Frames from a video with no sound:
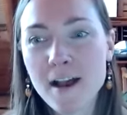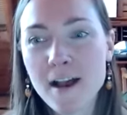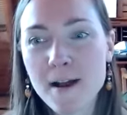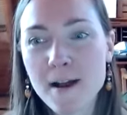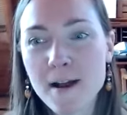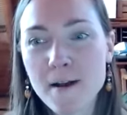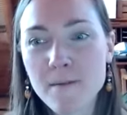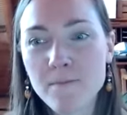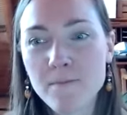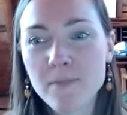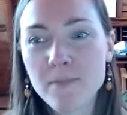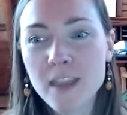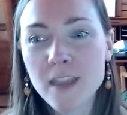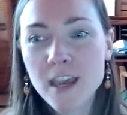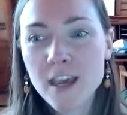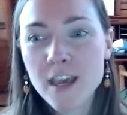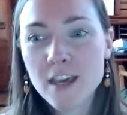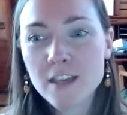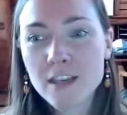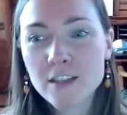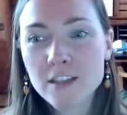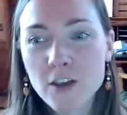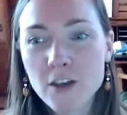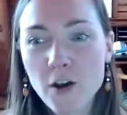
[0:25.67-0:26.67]
Um,
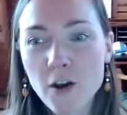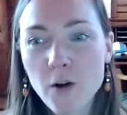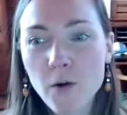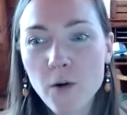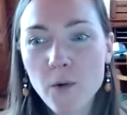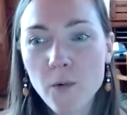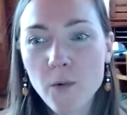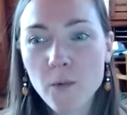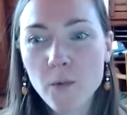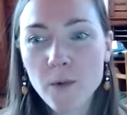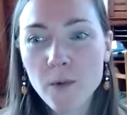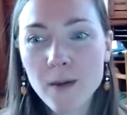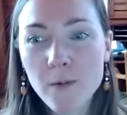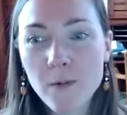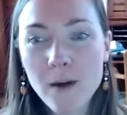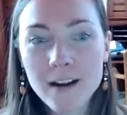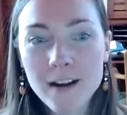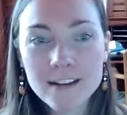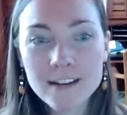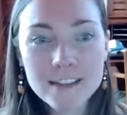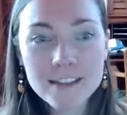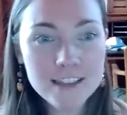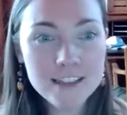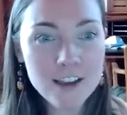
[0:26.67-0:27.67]
so, we
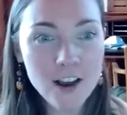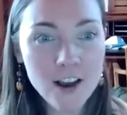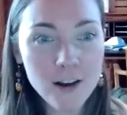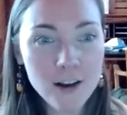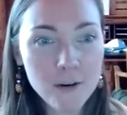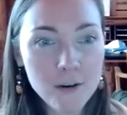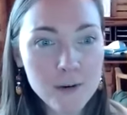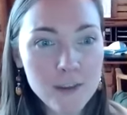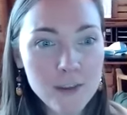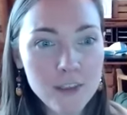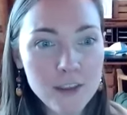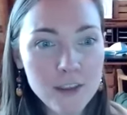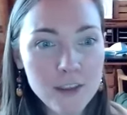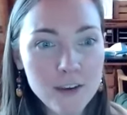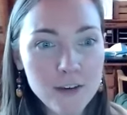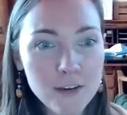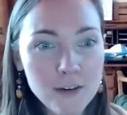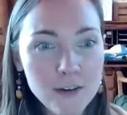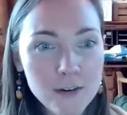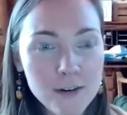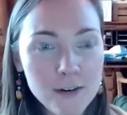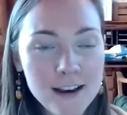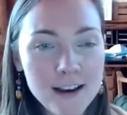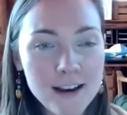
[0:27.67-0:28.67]
wanted to talk with
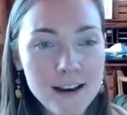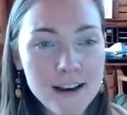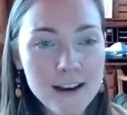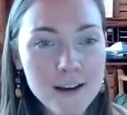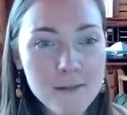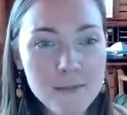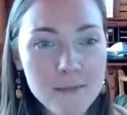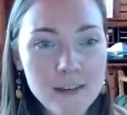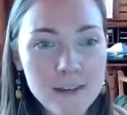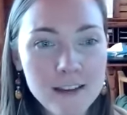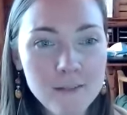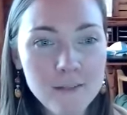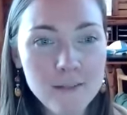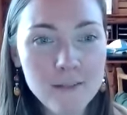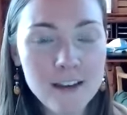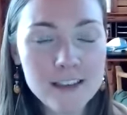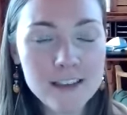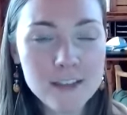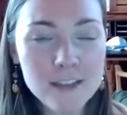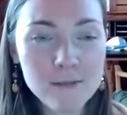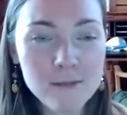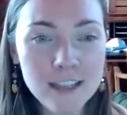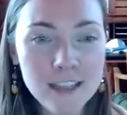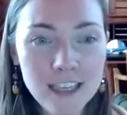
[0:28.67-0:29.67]
you um, as
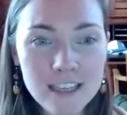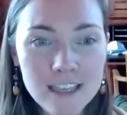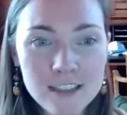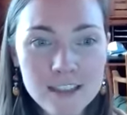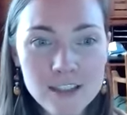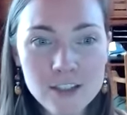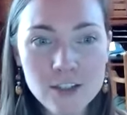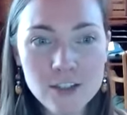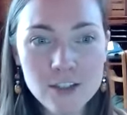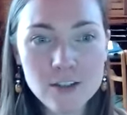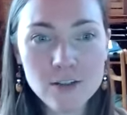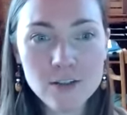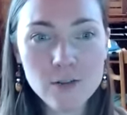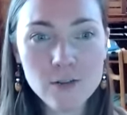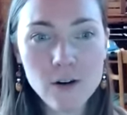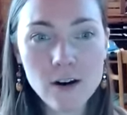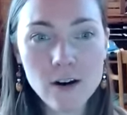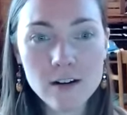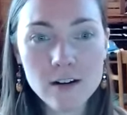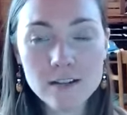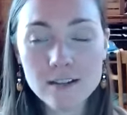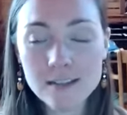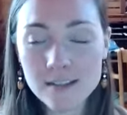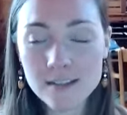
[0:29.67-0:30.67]
it relates to
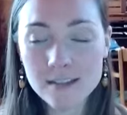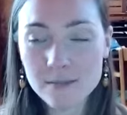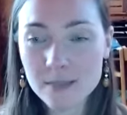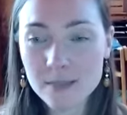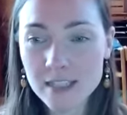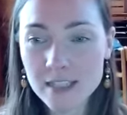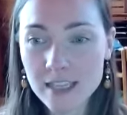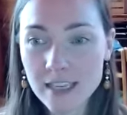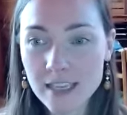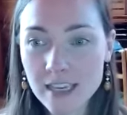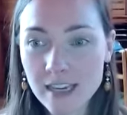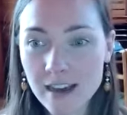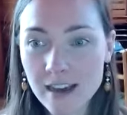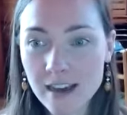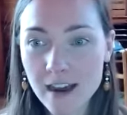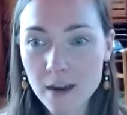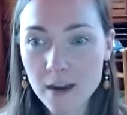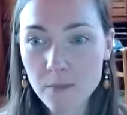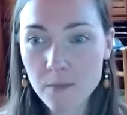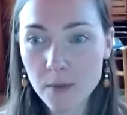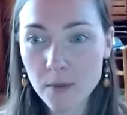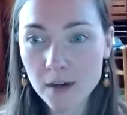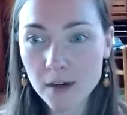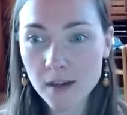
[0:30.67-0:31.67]
our systems thinking
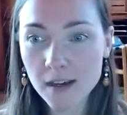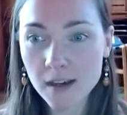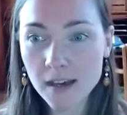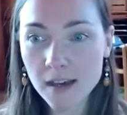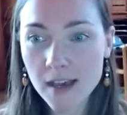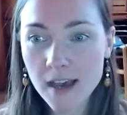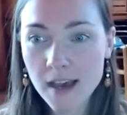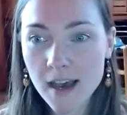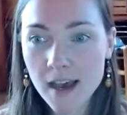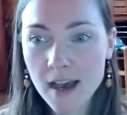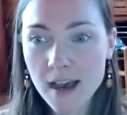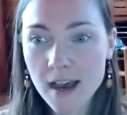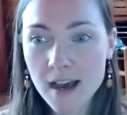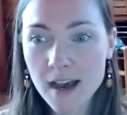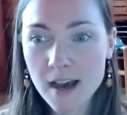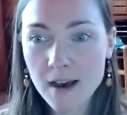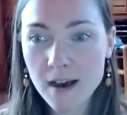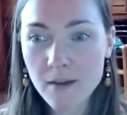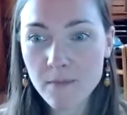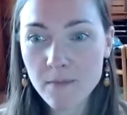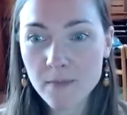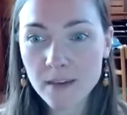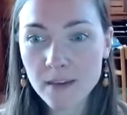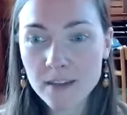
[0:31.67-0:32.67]
guidebook
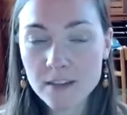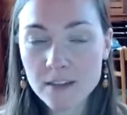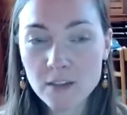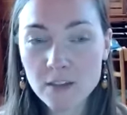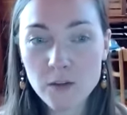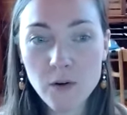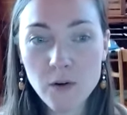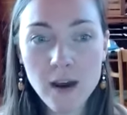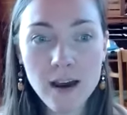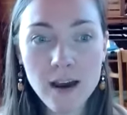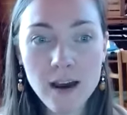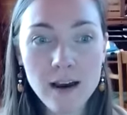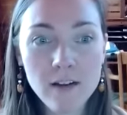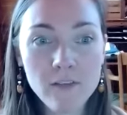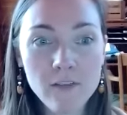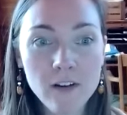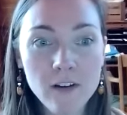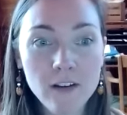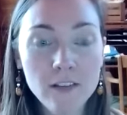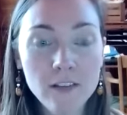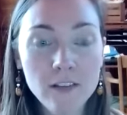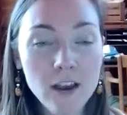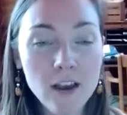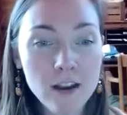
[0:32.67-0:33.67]
um, because you have
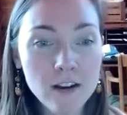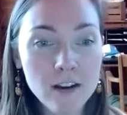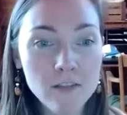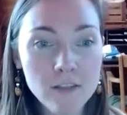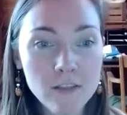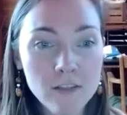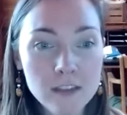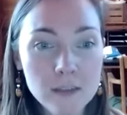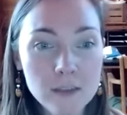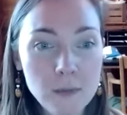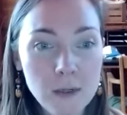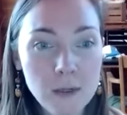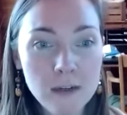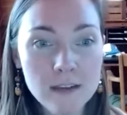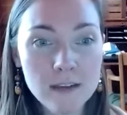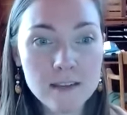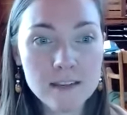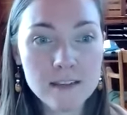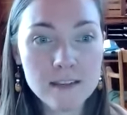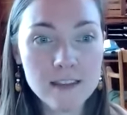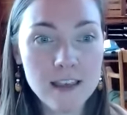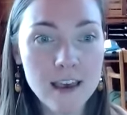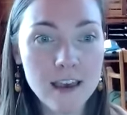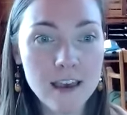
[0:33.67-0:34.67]
a lot of
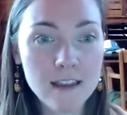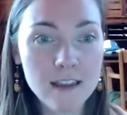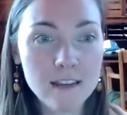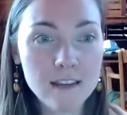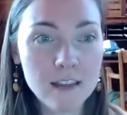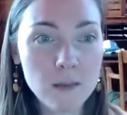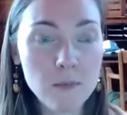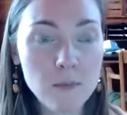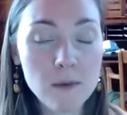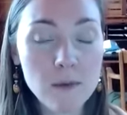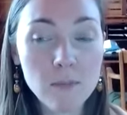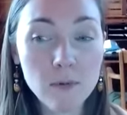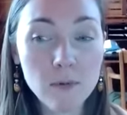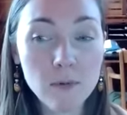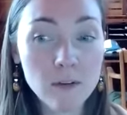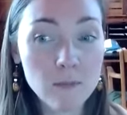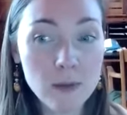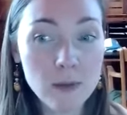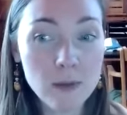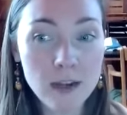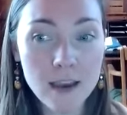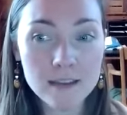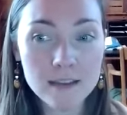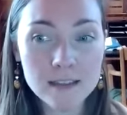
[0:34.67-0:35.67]
experience that that people have
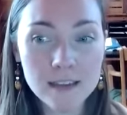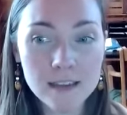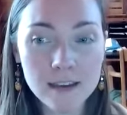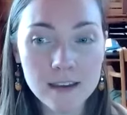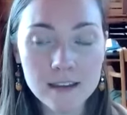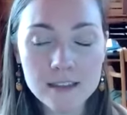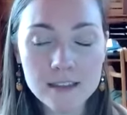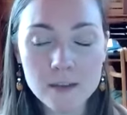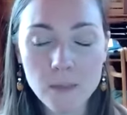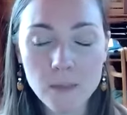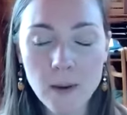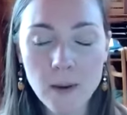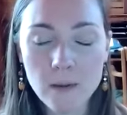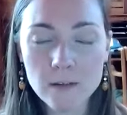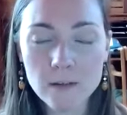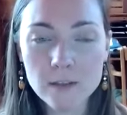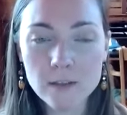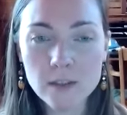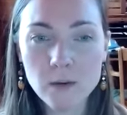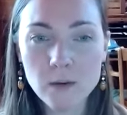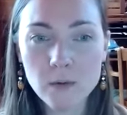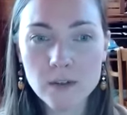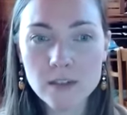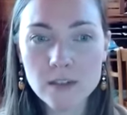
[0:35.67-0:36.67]
been asking us about, and
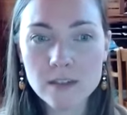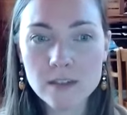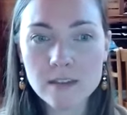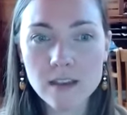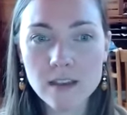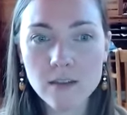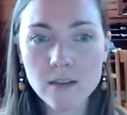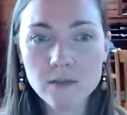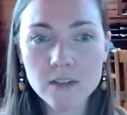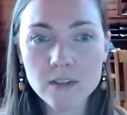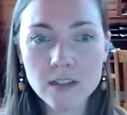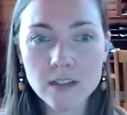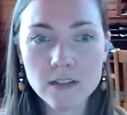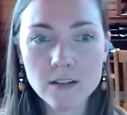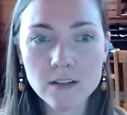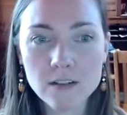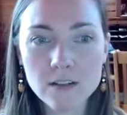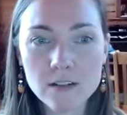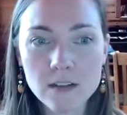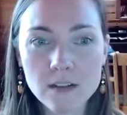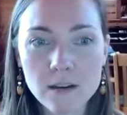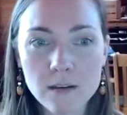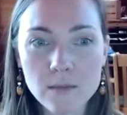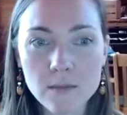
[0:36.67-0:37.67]
so we just love to hear
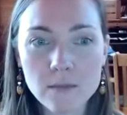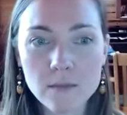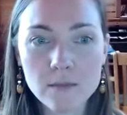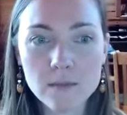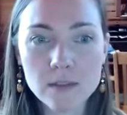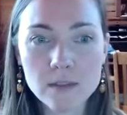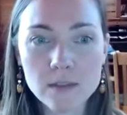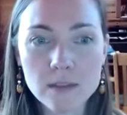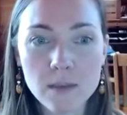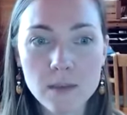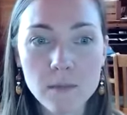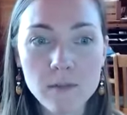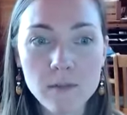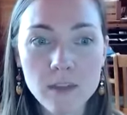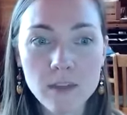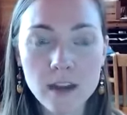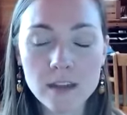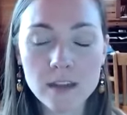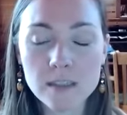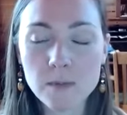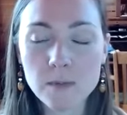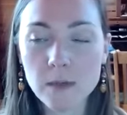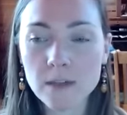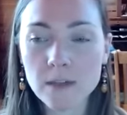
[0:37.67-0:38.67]
some some of that
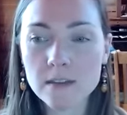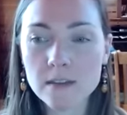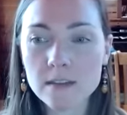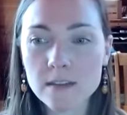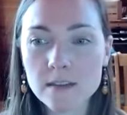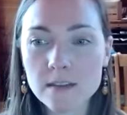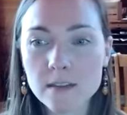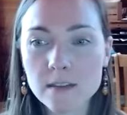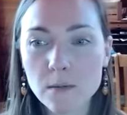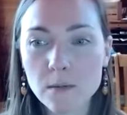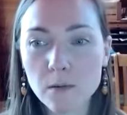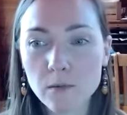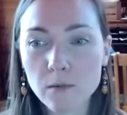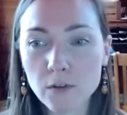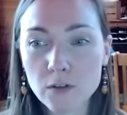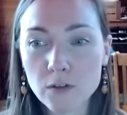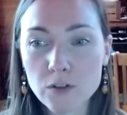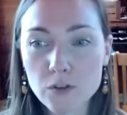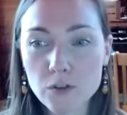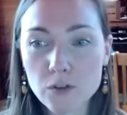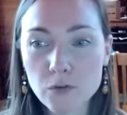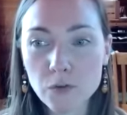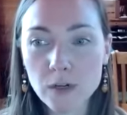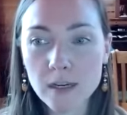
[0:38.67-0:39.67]
experience and some of your
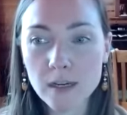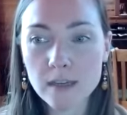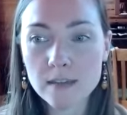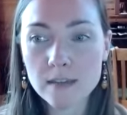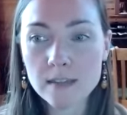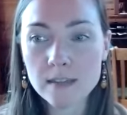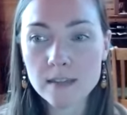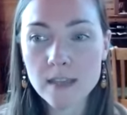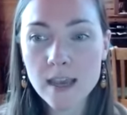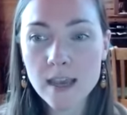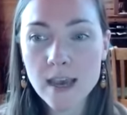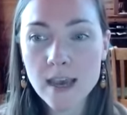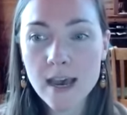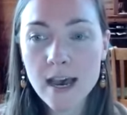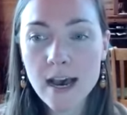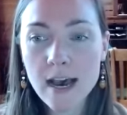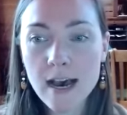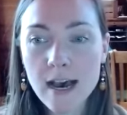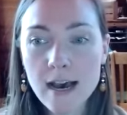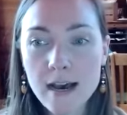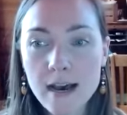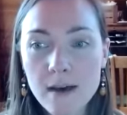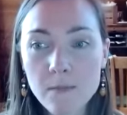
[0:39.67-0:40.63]
stories, mm-hmm.